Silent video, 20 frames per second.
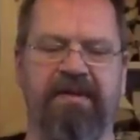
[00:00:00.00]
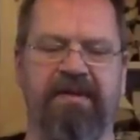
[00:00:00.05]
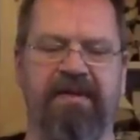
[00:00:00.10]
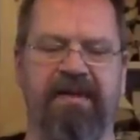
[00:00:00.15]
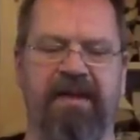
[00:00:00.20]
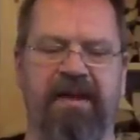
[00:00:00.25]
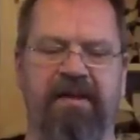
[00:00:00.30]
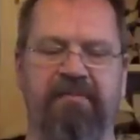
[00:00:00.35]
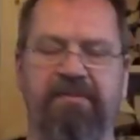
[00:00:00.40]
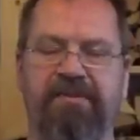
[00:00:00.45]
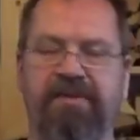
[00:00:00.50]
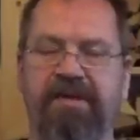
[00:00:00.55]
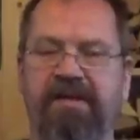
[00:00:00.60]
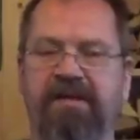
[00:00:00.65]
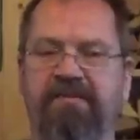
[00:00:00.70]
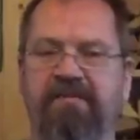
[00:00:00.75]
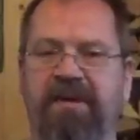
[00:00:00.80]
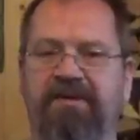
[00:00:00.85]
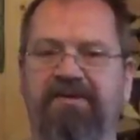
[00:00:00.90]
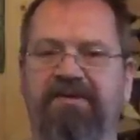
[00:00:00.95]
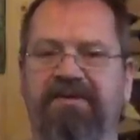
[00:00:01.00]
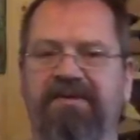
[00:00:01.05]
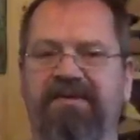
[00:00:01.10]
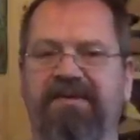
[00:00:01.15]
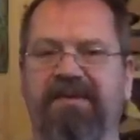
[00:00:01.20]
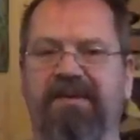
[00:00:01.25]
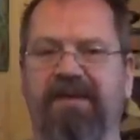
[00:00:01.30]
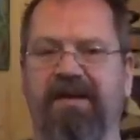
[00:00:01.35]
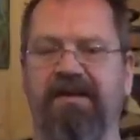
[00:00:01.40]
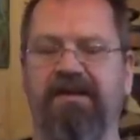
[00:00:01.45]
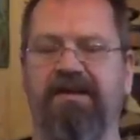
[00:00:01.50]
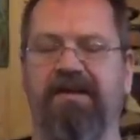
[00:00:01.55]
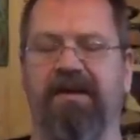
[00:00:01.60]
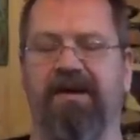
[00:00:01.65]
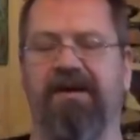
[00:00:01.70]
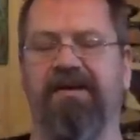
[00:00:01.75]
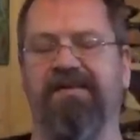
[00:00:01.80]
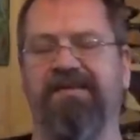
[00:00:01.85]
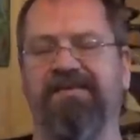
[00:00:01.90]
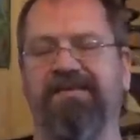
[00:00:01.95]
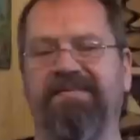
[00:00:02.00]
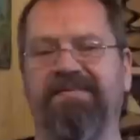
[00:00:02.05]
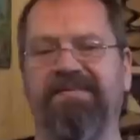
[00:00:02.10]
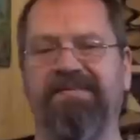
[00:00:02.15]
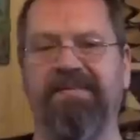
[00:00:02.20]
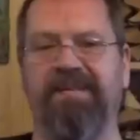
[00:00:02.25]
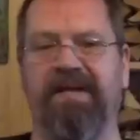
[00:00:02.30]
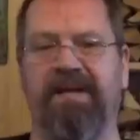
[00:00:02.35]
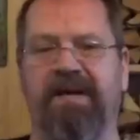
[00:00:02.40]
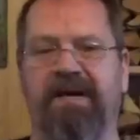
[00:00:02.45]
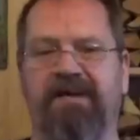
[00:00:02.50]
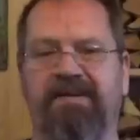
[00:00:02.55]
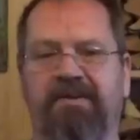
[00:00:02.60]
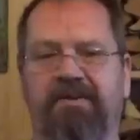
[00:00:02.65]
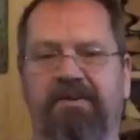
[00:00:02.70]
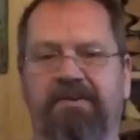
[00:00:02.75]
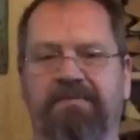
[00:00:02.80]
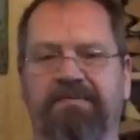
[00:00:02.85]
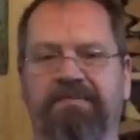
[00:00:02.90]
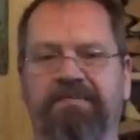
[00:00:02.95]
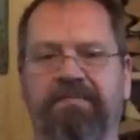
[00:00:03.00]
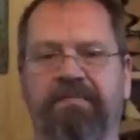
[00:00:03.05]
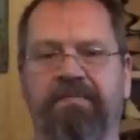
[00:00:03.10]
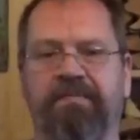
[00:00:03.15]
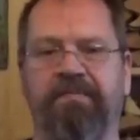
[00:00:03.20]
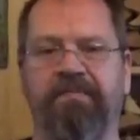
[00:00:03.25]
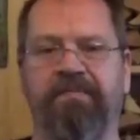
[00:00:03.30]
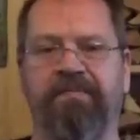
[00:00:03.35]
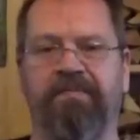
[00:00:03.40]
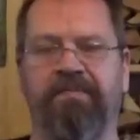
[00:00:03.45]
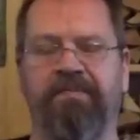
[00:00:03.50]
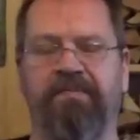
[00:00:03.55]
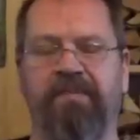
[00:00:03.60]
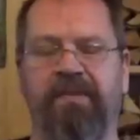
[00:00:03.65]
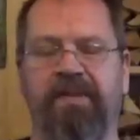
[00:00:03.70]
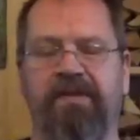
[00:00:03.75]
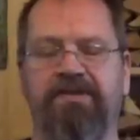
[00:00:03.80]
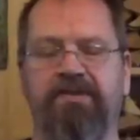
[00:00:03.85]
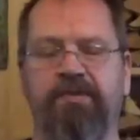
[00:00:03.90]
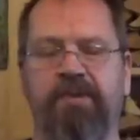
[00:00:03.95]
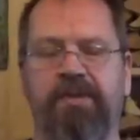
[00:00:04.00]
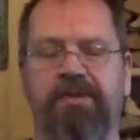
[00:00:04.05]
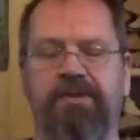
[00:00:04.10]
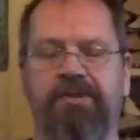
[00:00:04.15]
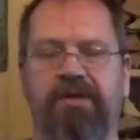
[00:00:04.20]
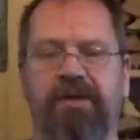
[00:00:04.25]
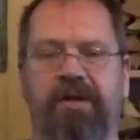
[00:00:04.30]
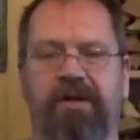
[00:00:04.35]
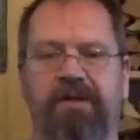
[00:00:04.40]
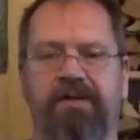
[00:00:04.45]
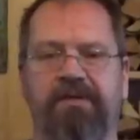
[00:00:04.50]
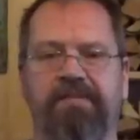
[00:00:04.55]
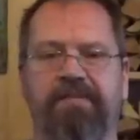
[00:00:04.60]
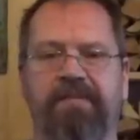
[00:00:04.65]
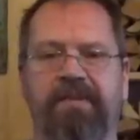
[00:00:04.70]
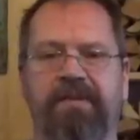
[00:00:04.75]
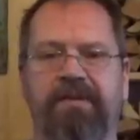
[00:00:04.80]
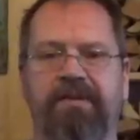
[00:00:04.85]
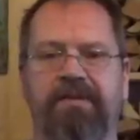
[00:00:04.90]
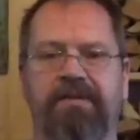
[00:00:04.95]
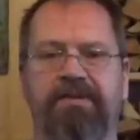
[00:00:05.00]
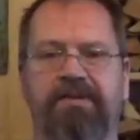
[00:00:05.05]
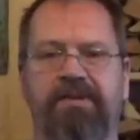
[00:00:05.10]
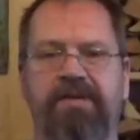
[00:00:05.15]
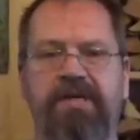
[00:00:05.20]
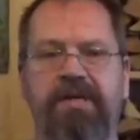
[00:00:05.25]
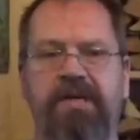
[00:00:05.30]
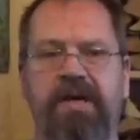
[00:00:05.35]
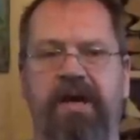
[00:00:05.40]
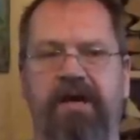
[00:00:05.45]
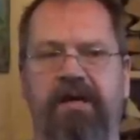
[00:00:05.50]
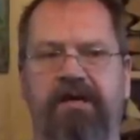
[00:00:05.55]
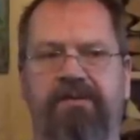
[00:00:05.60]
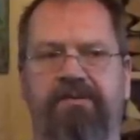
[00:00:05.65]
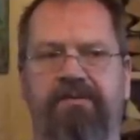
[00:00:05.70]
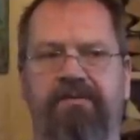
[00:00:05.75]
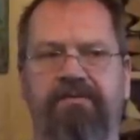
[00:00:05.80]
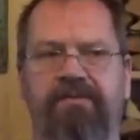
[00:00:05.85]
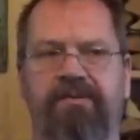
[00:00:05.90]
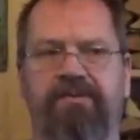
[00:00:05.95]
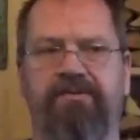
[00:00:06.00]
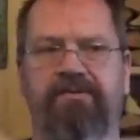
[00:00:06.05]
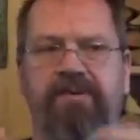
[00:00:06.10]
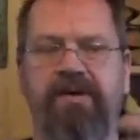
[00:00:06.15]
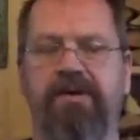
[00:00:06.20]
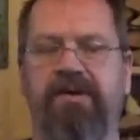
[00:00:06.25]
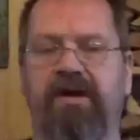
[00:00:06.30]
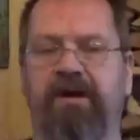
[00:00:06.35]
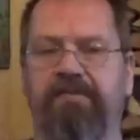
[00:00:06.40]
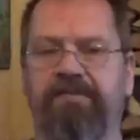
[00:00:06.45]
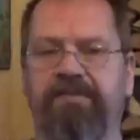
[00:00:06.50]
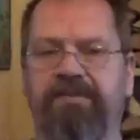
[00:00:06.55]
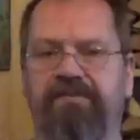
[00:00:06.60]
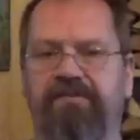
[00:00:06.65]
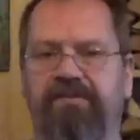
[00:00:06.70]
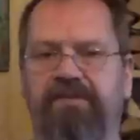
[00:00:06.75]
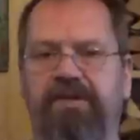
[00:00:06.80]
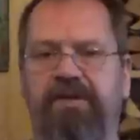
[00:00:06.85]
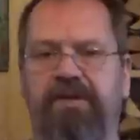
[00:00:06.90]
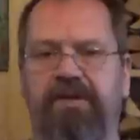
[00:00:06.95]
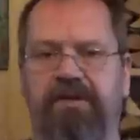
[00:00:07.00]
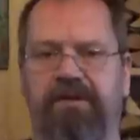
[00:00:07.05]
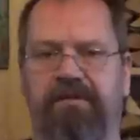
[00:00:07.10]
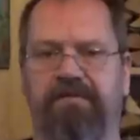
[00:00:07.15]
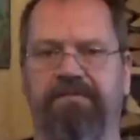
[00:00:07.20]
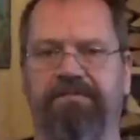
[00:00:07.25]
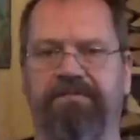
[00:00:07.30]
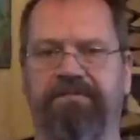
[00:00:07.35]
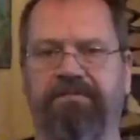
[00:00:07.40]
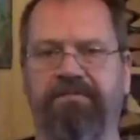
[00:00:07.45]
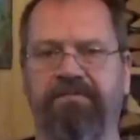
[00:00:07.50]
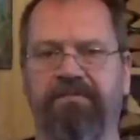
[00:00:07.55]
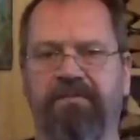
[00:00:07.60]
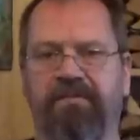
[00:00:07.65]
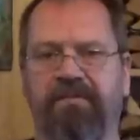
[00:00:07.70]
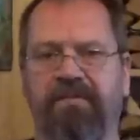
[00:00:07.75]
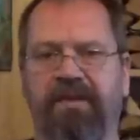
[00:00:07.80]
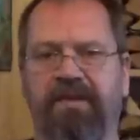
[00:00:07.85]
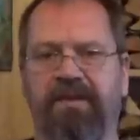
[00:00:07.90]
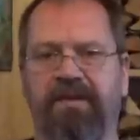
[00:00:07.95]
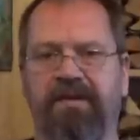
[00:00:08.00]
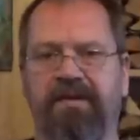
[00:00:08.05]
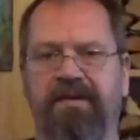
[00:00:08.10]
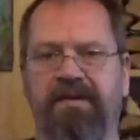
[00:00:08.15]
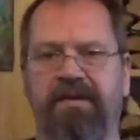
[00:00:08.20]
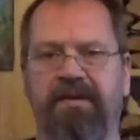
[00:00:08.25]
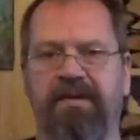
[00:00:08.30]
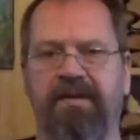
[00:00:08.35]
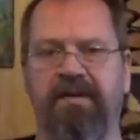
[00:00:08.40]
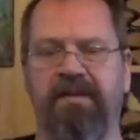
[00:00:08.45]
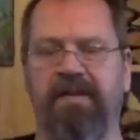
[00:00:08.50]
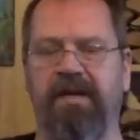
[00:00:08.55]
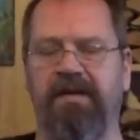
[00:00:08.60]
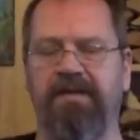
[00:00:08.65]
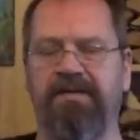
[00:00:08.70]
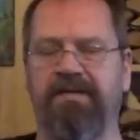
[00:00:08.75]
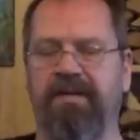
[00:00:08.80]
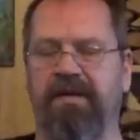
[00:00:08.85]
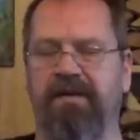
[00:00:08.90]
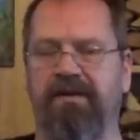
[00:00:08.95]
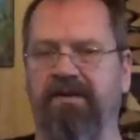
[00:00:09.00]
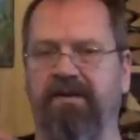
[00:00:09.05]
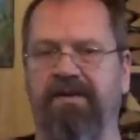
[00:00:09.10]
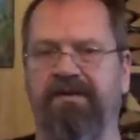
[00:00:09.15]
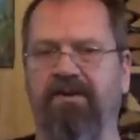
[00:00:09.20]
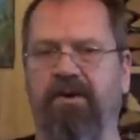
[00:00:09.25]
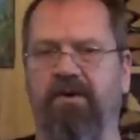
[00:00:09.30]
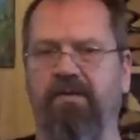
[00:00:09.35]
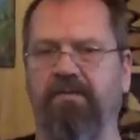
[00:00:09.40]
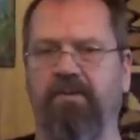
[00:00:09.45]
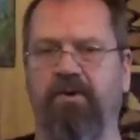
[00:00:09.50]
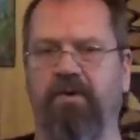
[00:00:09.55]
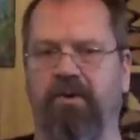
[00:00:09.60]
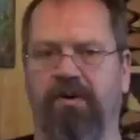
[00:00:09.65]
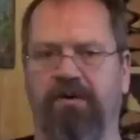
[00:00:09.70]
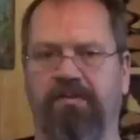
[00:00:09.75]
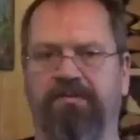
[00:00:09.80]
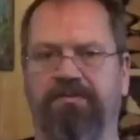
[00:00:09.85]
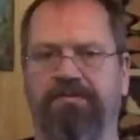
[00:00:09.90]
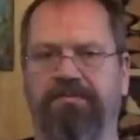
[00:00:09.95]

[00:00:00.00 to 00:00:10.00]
And I'm thinking about another guy that I know. A Swedish guy. So he had 3 cups of tea. And then he said, no more.